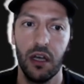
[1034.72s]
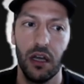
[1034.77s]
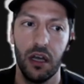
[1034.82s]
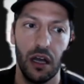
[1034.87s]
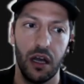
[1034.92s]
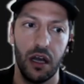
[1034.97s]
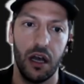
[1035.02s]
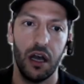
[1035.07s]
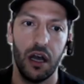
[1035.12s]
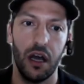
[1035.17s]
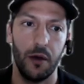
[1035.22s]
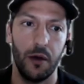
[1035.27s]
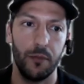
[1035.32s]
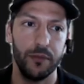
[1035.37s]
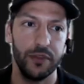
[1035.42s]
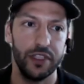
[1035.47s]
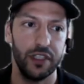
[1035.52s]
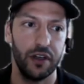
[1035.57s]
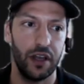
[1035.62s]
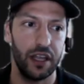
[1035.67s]
Um,
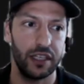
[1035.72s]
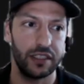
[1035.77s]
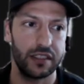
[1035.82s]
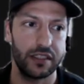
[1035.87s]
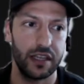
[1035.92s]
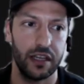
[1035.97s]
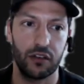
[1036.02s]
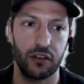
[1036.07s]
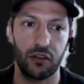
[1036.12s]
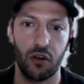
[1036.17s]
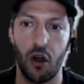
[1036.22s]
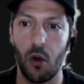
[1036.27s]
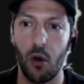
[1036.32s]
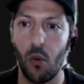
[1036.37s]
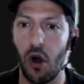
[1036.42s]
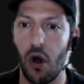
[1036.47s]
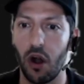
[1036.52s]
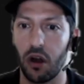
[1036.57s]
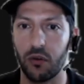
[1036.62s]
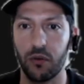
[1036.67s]
you know, I like to say crawl,
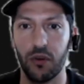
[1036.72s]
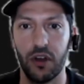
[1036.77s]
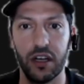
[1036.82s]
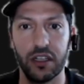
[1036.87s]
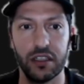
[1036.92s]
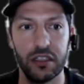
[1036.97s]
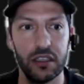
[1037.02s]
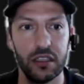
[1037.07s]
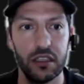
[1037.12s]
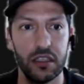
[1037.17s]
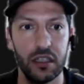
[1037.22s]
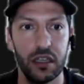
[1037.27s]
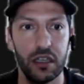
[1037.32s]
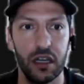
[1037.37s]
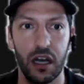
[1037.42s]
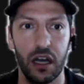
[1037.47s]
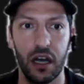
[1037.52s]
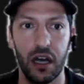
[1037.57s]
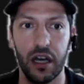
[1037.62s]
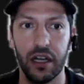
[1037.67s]
walk, run,
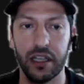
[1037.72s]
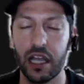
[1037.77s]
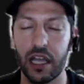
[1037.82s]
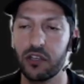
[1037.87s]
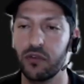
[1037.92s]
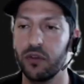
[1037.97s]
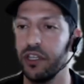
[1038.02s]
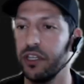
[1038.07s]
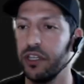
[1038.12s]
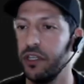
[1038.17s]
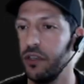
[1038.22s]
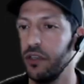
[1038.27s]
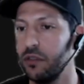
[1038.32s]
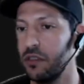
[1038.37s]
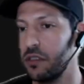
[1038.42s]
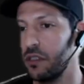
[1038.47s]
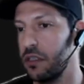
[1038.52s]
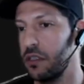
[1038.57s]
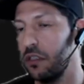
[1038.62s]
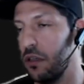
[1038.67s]
uh, and that's really
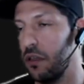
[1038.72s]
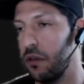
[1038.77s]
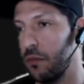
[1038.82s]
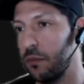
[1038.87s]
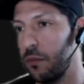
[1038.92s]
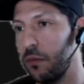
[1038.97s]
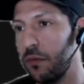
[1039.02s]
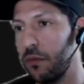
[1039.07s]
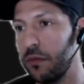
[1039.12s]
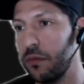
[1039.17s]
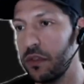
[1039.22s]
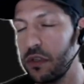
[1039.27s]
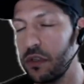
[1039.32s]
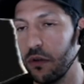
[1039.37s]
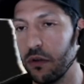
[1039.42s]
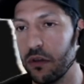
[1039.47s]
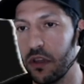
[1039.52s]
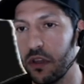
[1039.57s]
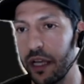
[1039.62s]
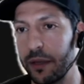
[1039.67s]
huge. You know,
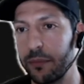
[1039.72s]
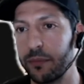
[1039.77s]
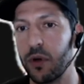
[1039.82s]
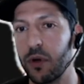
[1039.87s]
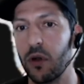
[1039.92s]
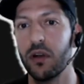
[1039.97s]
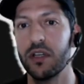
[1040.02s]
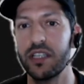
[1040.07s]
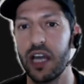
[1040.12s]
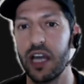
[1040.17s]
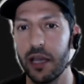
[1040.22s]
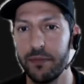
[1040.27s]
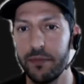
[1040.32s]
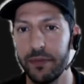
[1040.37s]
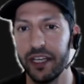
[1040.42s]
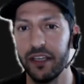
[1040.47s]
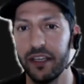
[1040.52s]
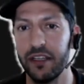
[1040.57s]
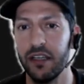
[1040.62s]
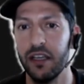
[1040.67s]
so like
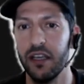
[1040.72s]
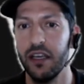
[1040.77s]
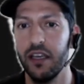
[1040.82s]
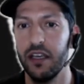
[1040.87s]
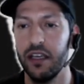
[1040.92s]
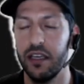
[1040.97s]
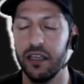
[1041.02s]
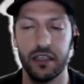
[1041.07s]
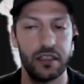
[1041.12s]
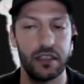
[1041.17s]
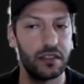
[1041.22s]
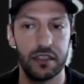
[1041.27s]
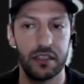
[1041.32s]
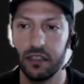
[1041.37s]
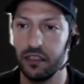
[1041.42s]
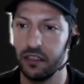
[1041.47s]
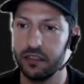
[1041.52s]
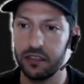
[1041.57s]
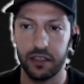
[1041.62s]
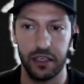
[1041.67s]
prototyping is
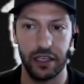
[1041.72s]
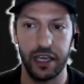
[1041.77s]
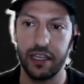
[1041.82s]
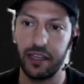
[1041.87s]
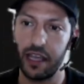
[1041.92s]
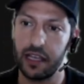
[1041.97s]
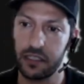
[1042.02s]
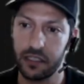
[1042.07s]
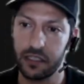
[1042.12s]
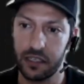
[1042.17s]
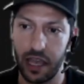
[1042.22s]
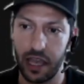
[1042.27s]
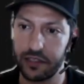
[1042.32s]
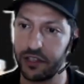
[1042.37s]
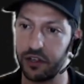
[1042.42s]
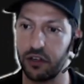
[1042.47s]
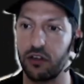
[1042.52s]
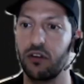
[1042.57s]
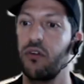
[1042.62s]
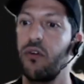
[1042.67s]
is again, that's that's
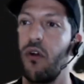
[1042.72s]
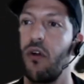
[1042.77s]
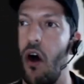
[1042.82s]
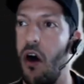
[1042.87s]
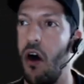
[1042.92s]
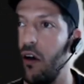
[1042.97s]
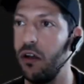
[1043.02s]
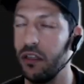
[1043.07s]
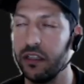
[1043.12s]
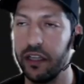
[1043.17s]
your crawl.